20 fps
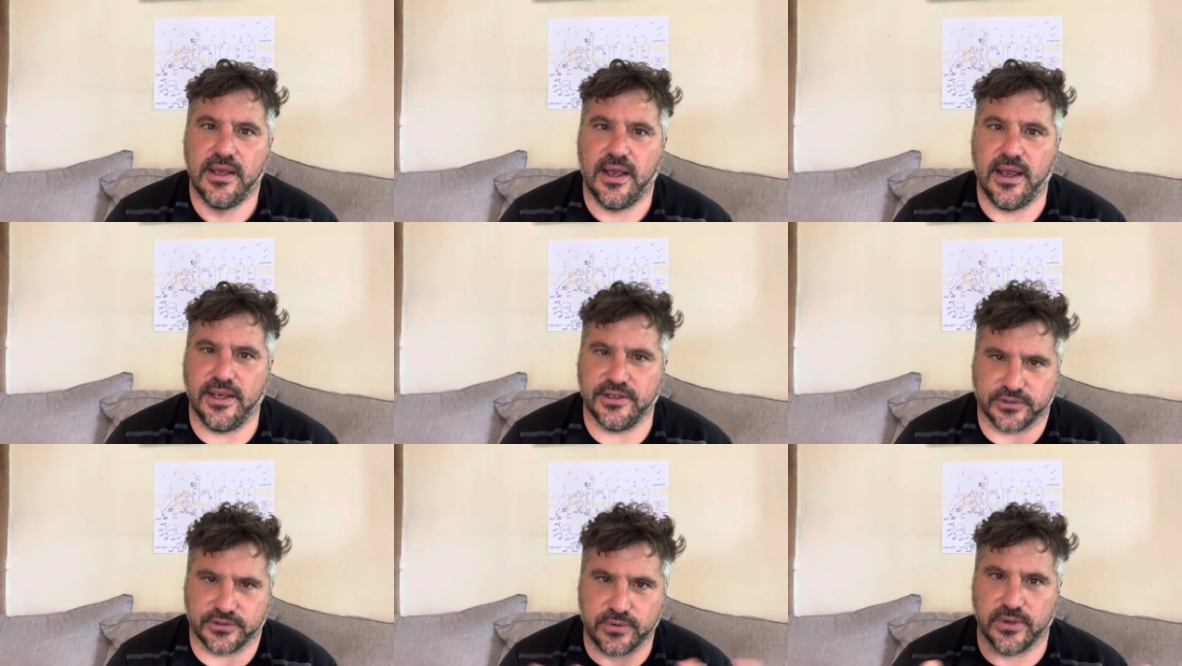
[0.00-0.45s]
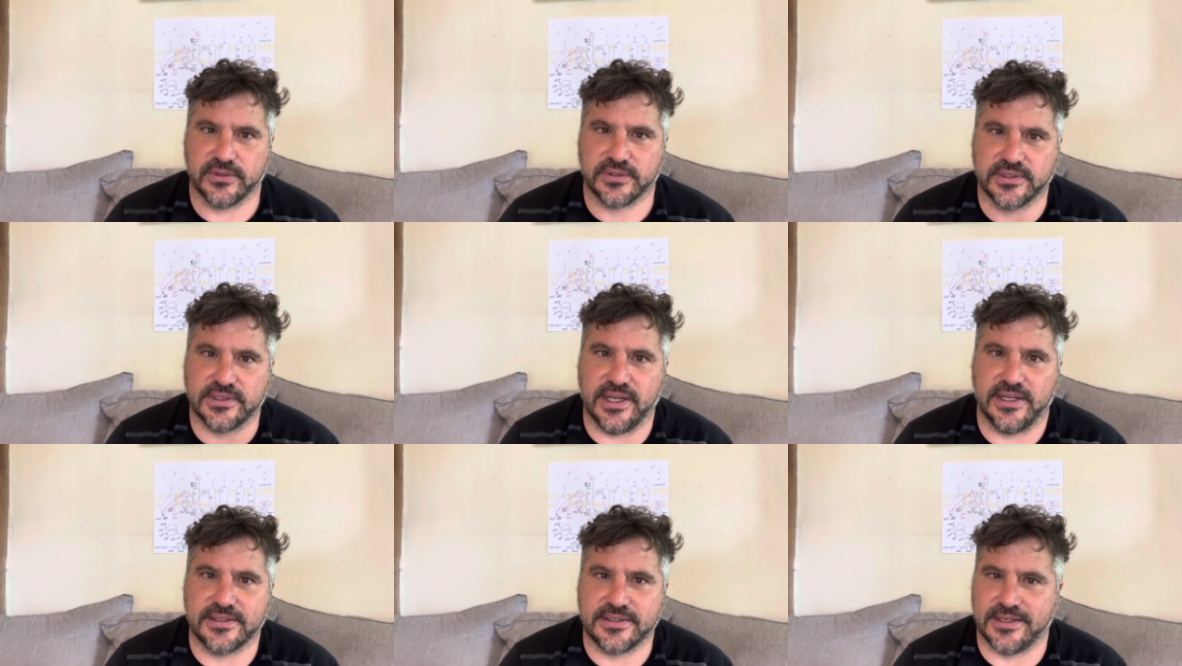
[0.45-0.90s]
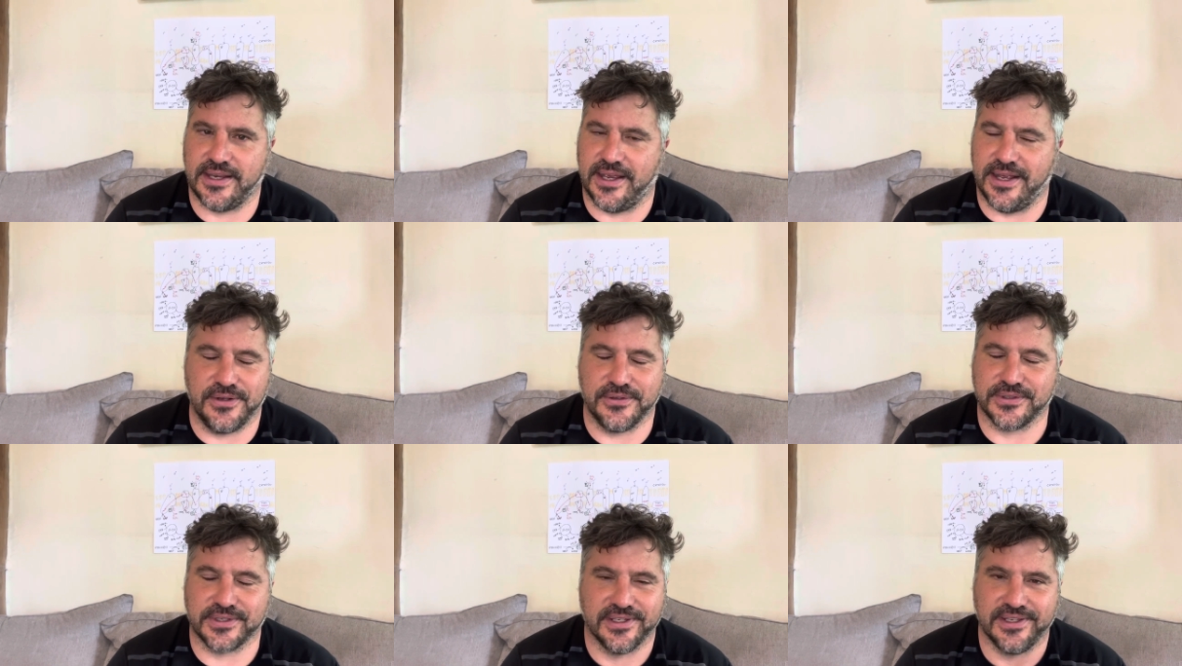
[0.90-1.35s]
As gross as that
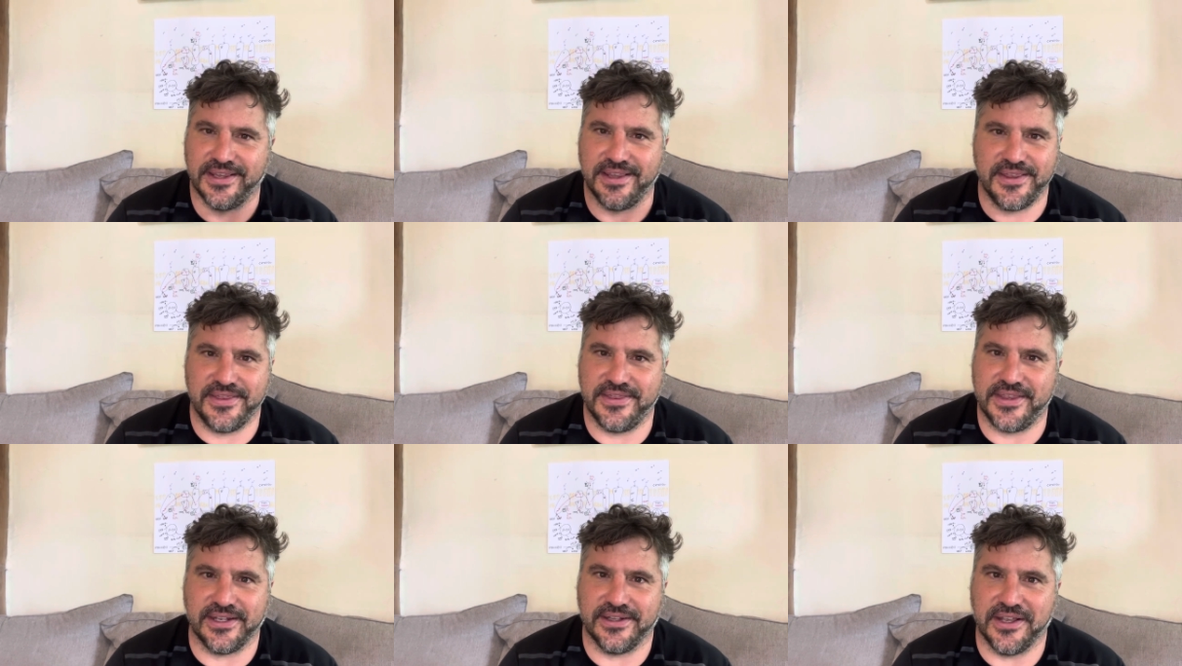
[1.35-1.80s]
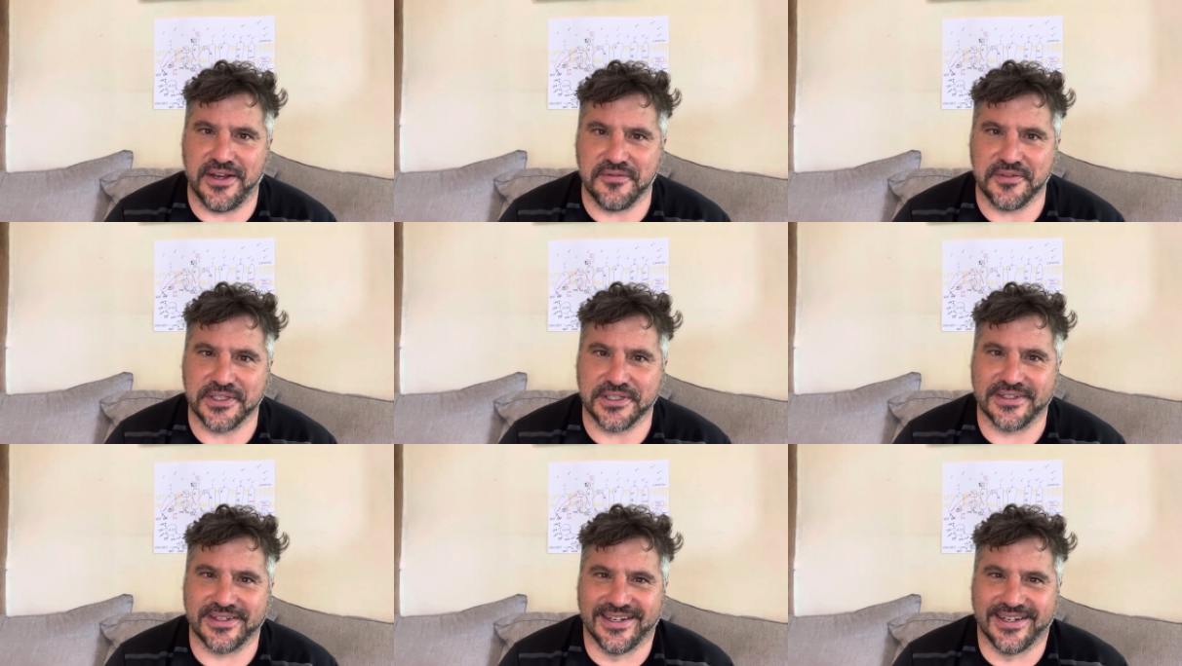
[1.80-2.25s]
sounds, they love it.